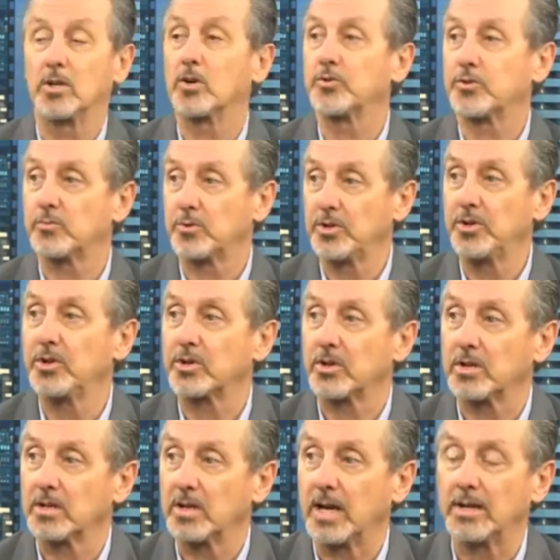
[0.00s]
entrepreneur
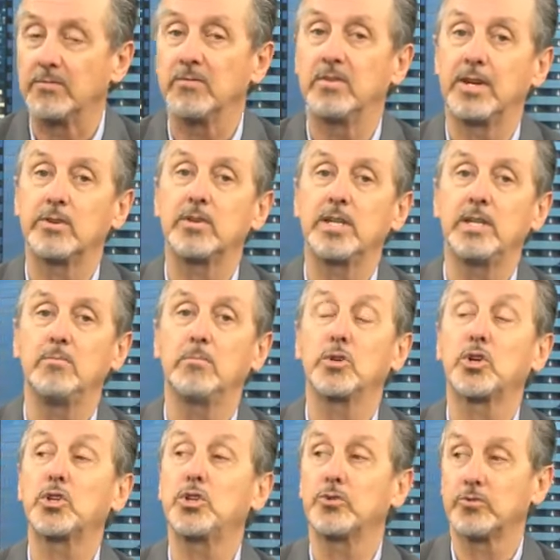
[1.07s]
and very
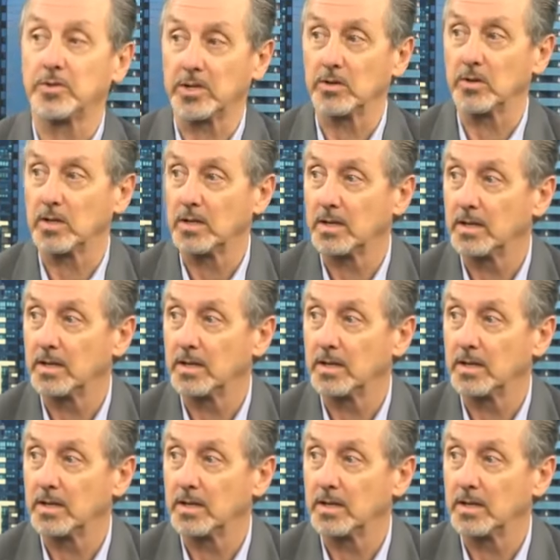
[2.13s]
mercurial.